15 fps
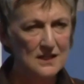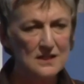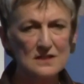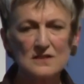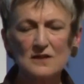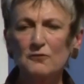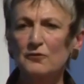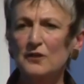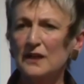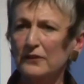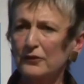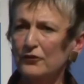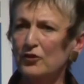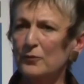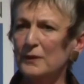So
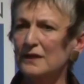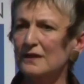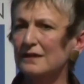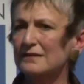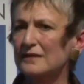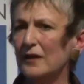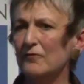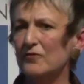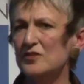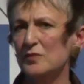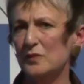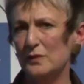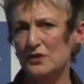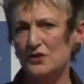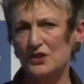philanthropy is
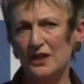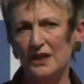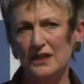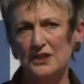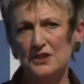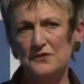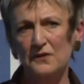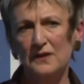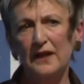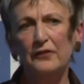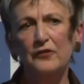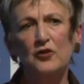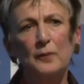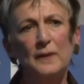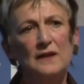comfortable with change.
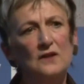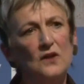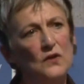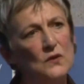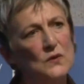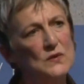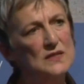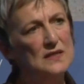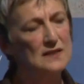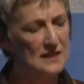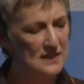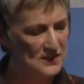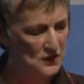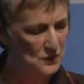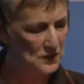Philanthropy knows it
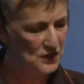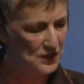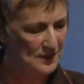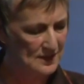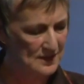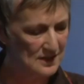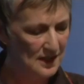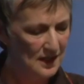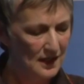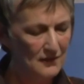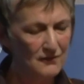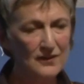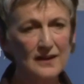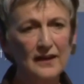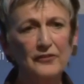needs to adjust.
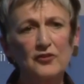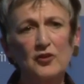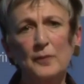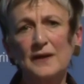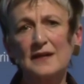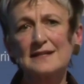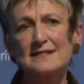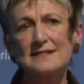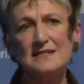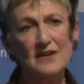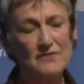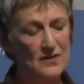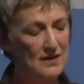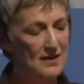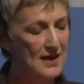Philanthropy has
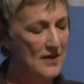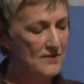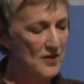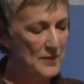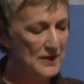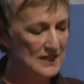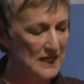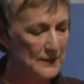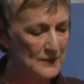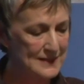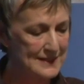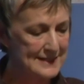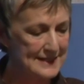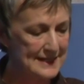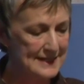never, ever been able
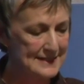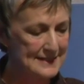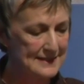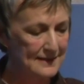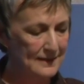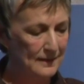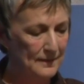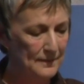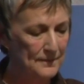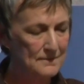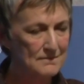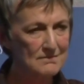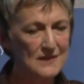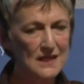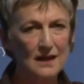to stay still.
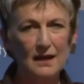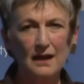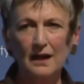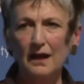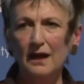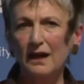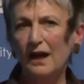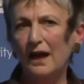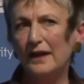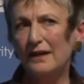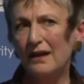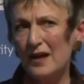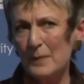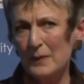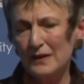And
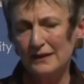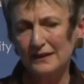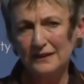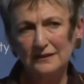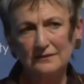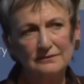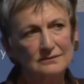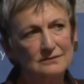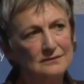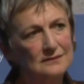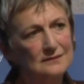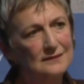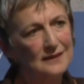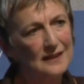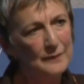I believe,
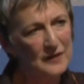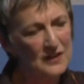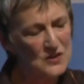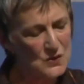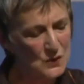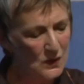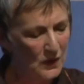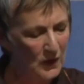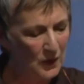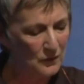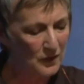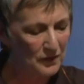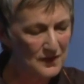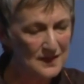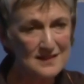and I'm going to argue,
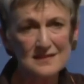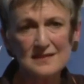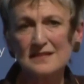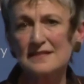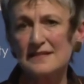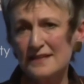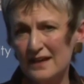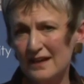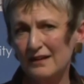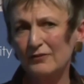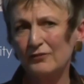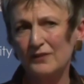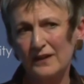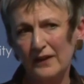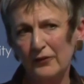that this is now
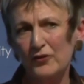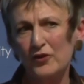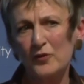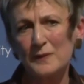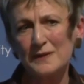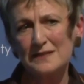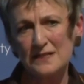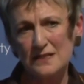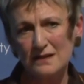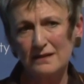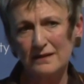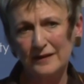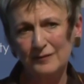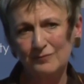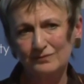philanthropy's
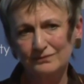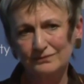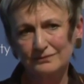time.